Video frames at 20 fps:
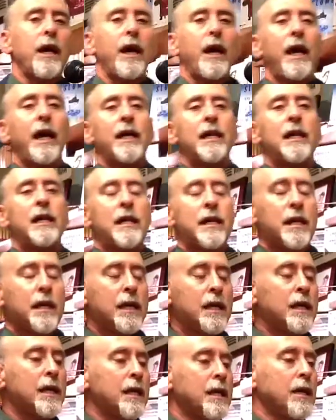And
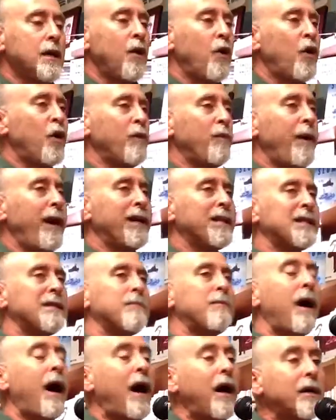the old man
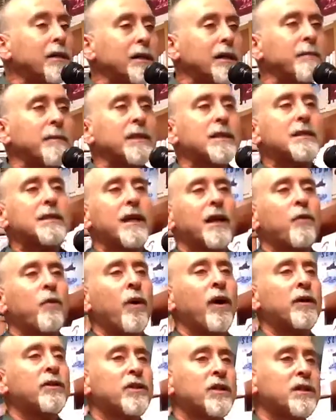smiled and said,
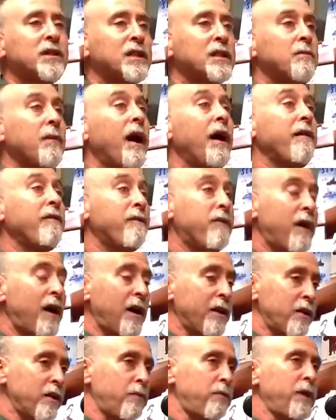well, just as my
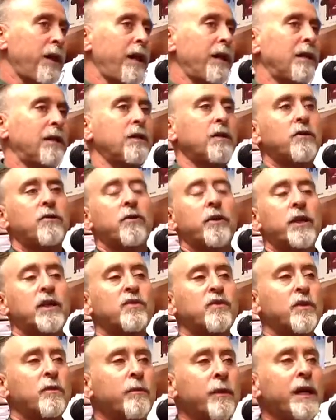father planted trees
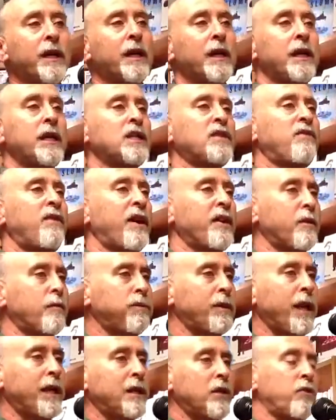for me and his father
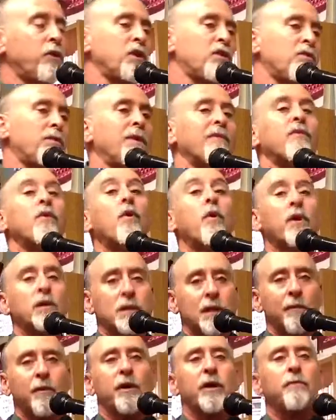planted trees for me, of course
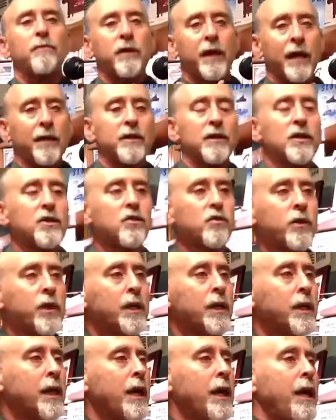I'm going to plant this
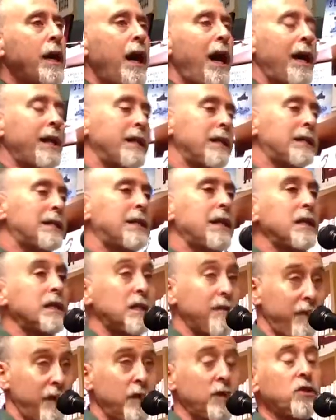tree. And this sense
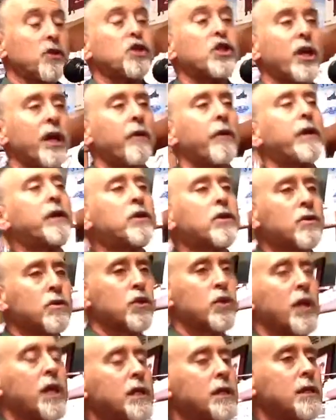of intergenerational
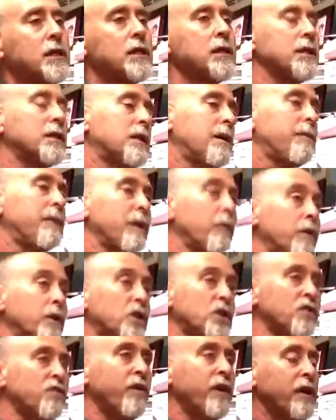justice is something which
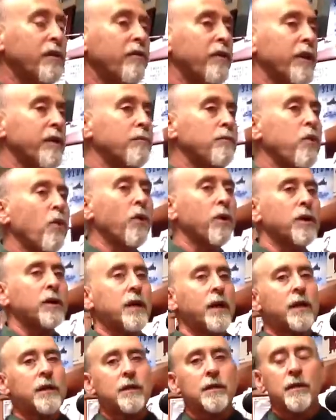is very, very important to
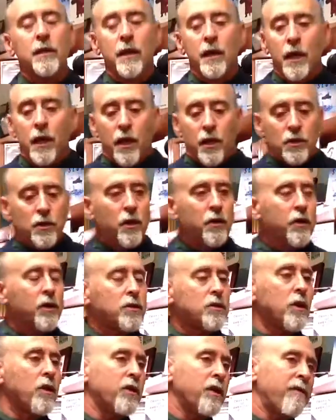us. So
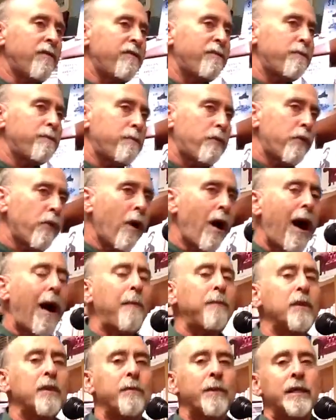the
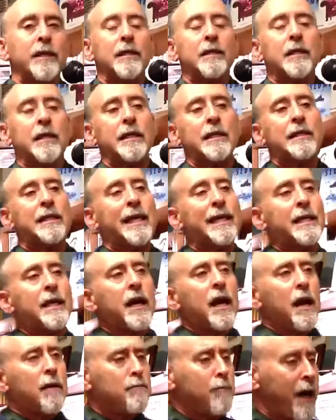problem is that
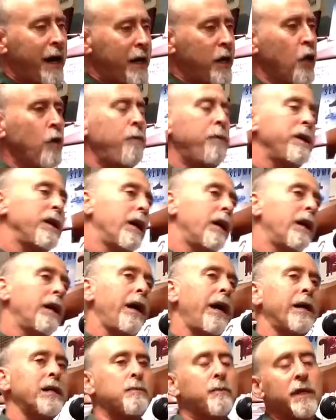myopia
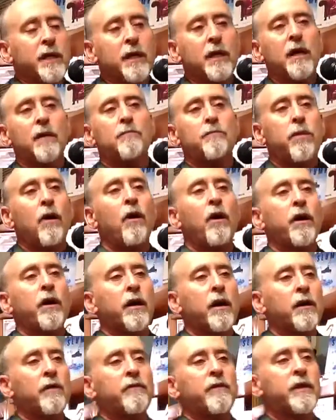has become part
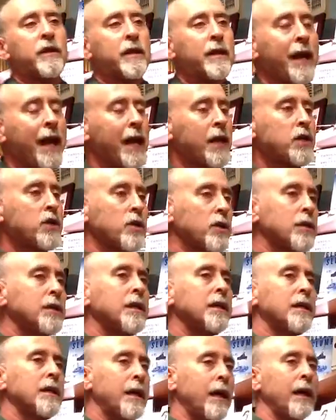of the national
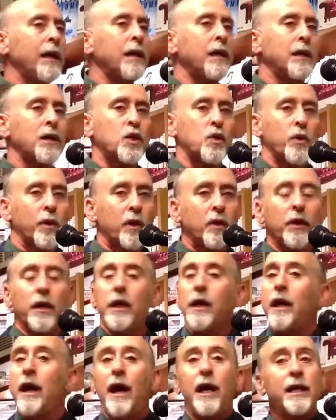DNA in Israel.
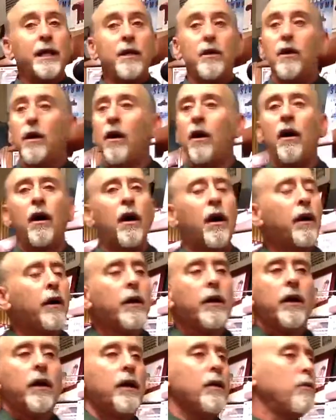And there are
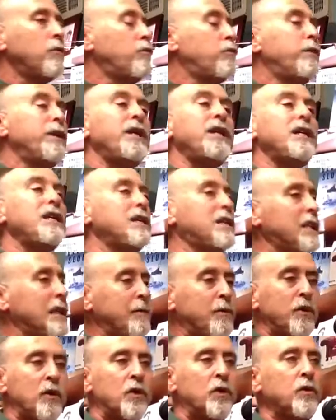
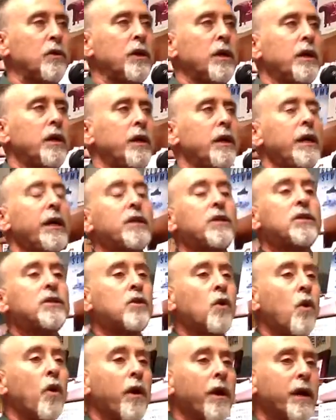reasonable
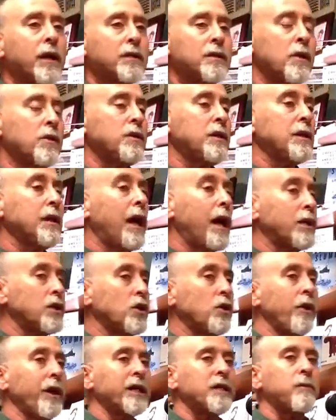historic and
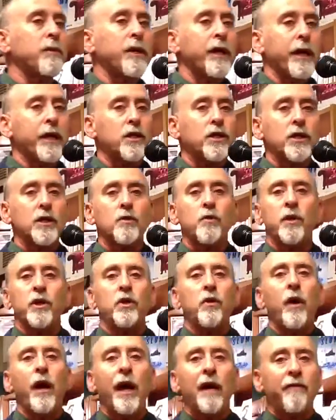sociological explanations. When
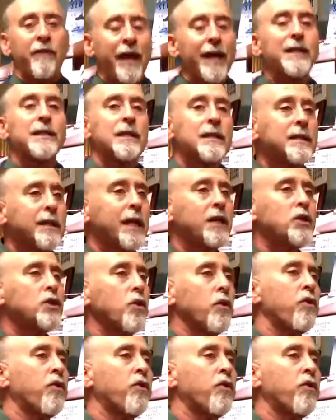you have existential